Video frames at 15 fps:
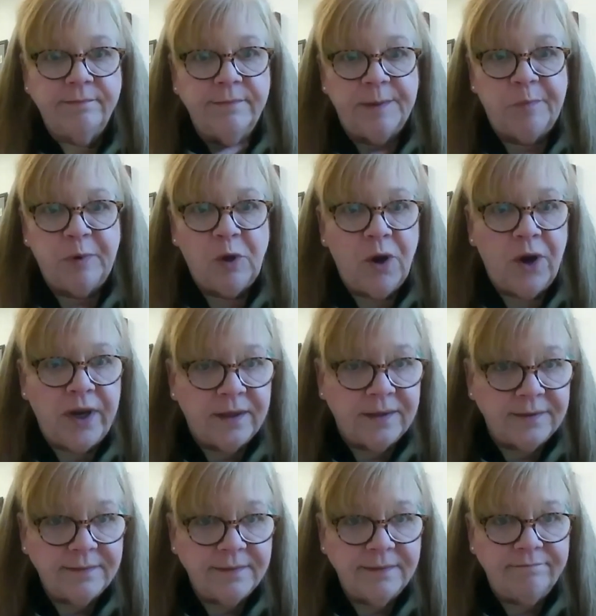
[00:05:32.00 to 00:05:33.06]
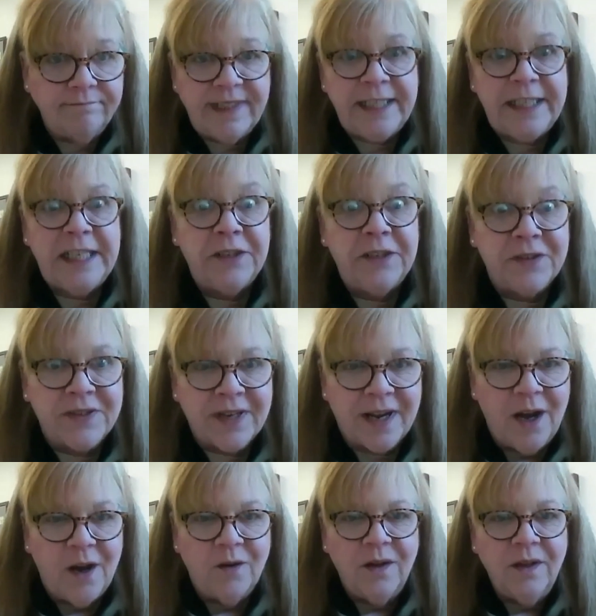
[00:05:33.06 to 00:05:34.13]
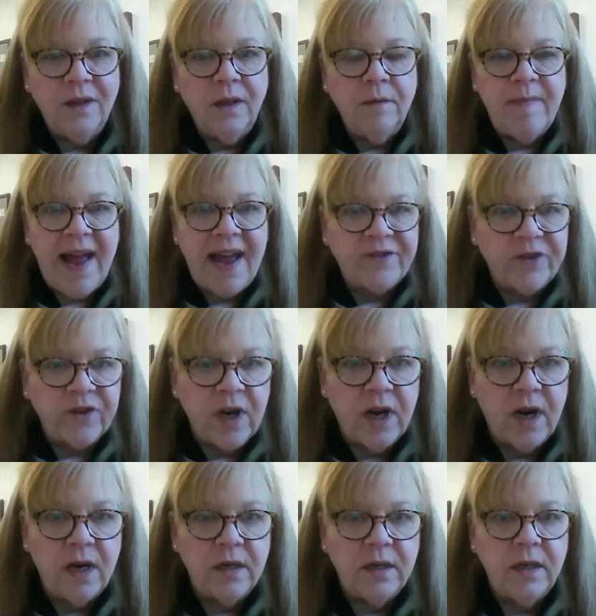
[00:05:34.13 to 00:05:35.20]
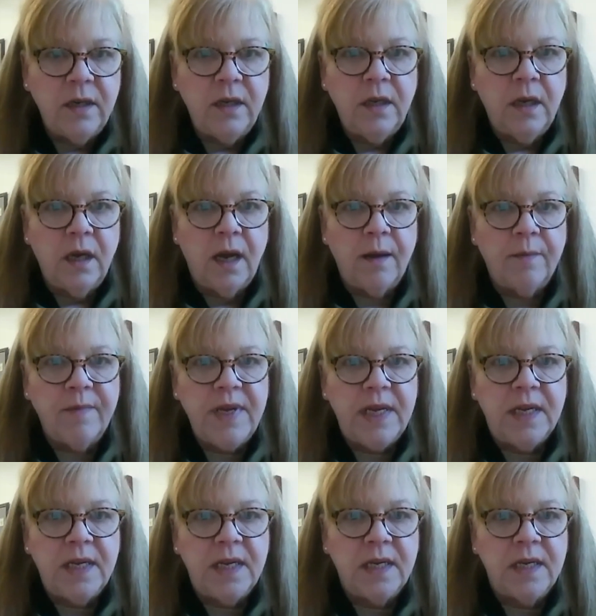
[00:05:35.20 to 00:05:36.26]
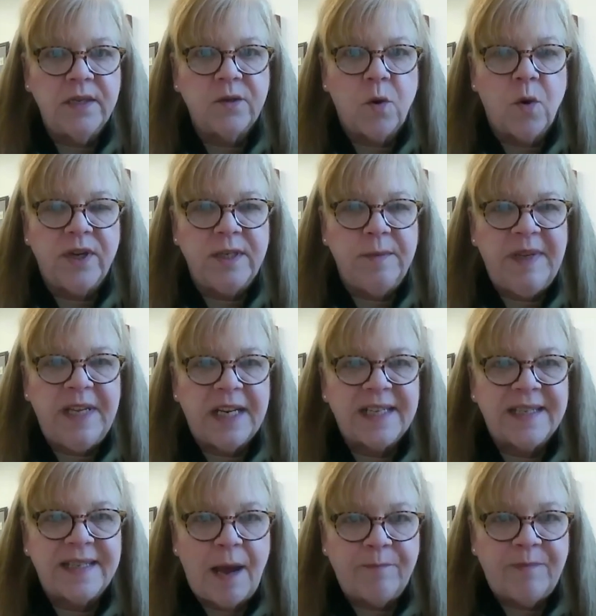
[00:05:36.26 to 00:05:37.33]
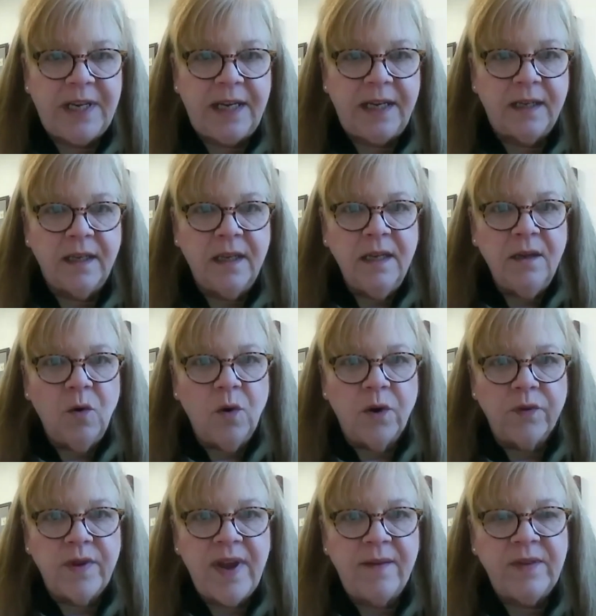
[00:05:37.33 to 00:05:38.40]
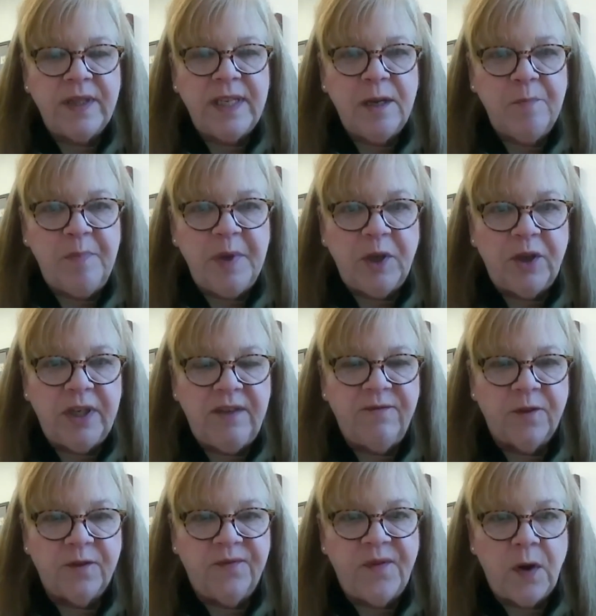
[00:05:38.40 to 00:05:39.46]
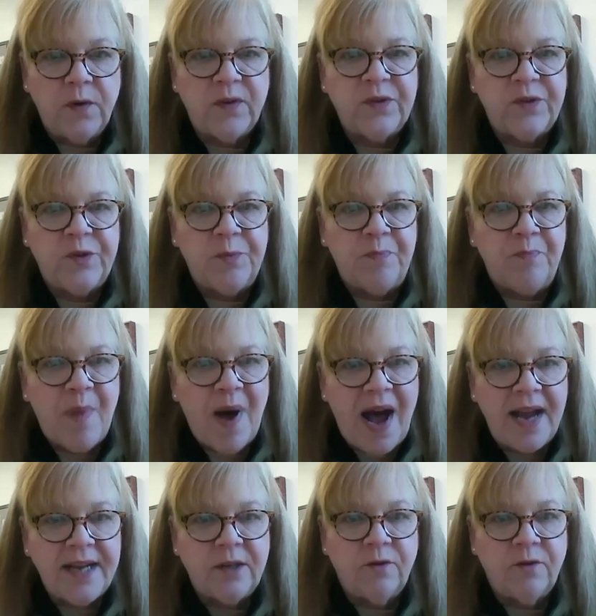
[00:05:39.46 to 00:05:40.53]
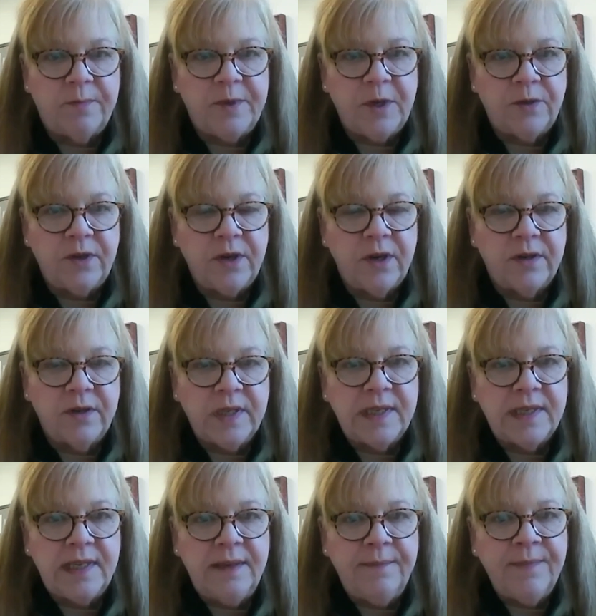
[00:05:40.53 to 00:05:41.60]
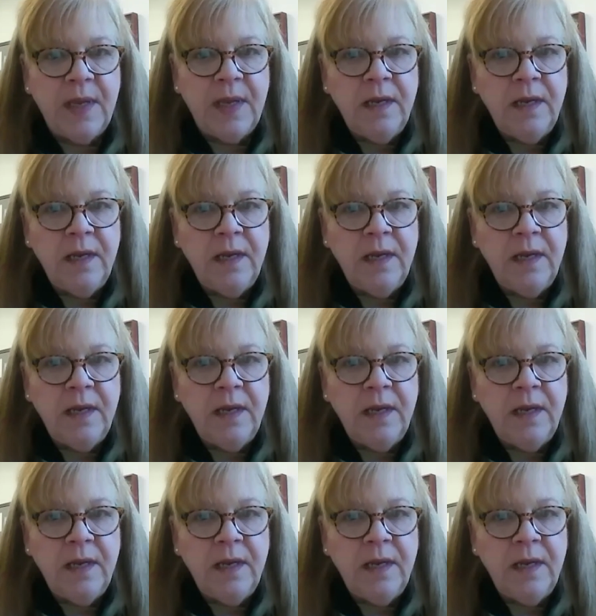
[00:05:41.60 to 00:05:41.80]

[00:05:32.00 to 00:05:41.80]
employer many years ago, MasterCard, is going to be accepting or having the ability for folks to buy cryptocurrency.